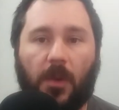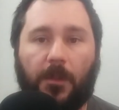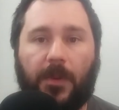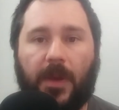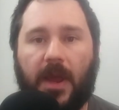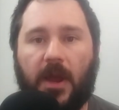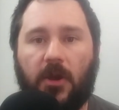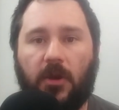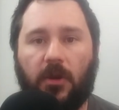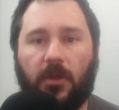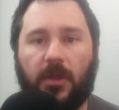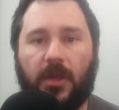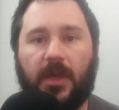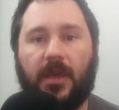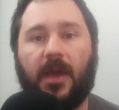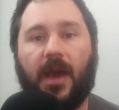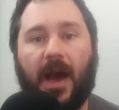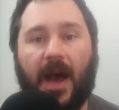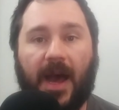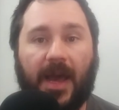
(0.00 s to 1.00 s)

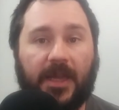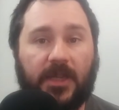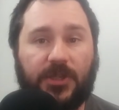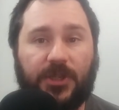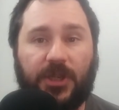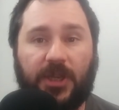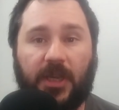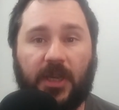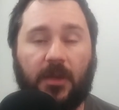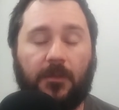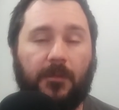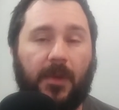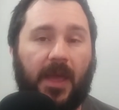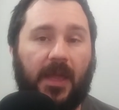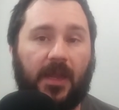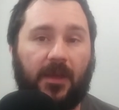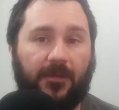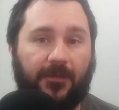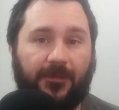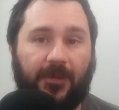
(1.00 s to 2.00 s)
apparently, IGN
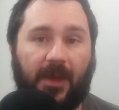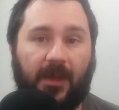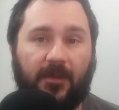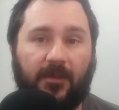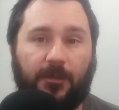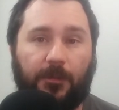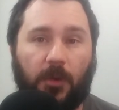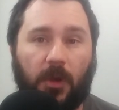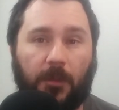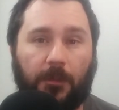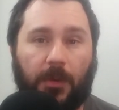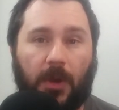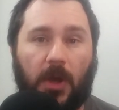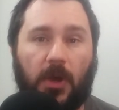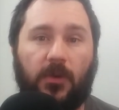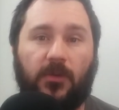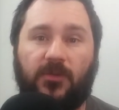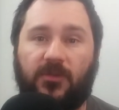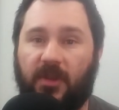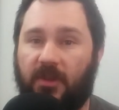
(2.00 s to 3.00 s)
made a Facebook
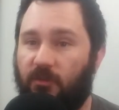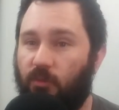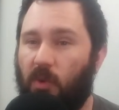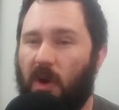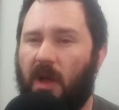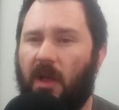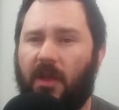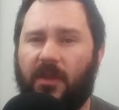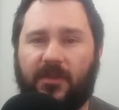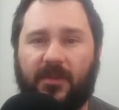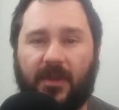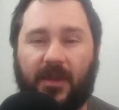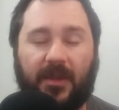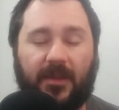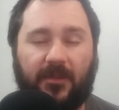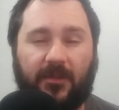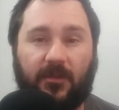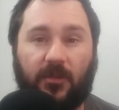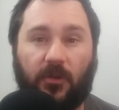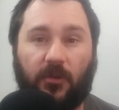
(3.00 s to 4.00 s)
post as well as an
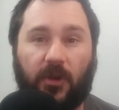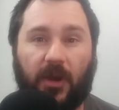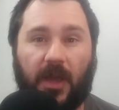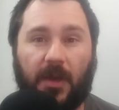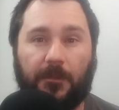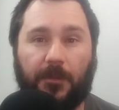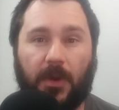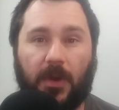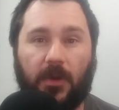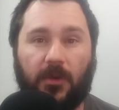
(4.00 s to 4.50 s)
Instagram